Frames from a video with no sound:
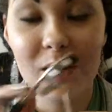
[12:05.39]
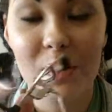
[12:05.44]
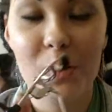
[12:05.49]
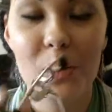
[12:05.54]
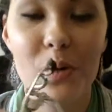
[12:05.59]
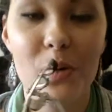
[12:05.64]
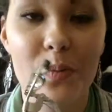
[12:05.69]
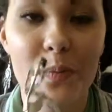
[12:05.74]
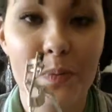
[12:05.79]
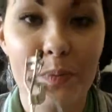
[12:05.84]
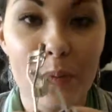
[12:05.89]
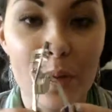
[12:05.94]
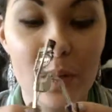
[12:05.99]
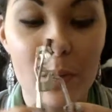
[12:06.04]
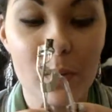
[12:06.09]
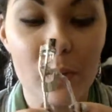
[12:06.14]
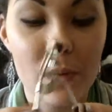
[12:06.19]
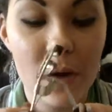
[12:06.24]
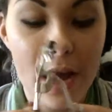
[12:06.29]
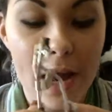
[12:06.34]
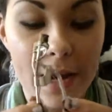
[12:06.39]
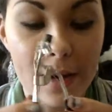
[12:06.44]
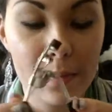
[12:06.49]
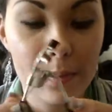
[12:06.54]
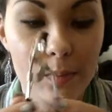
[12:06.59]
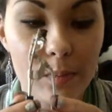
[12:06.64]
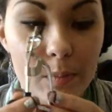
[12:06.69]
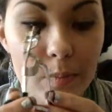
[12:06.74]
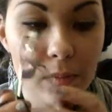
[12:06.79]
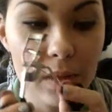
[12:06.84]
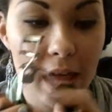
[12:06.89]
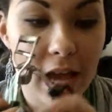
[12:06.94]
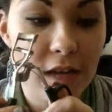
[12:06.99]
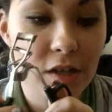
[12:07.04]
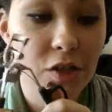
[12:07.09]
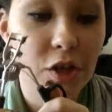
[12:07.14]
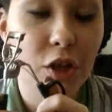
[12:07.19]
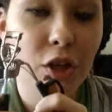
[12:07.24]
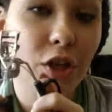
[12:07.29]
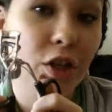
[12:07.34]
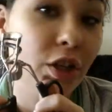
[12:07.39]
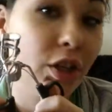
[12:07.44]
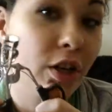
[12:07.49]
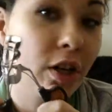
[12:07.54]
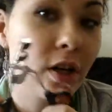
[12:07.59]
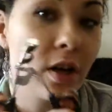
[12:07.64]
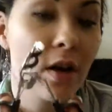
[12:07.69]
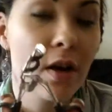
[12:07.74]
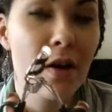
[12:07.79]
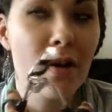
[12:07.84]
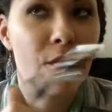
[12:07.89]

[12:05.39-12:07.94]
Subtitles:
little eyelash curler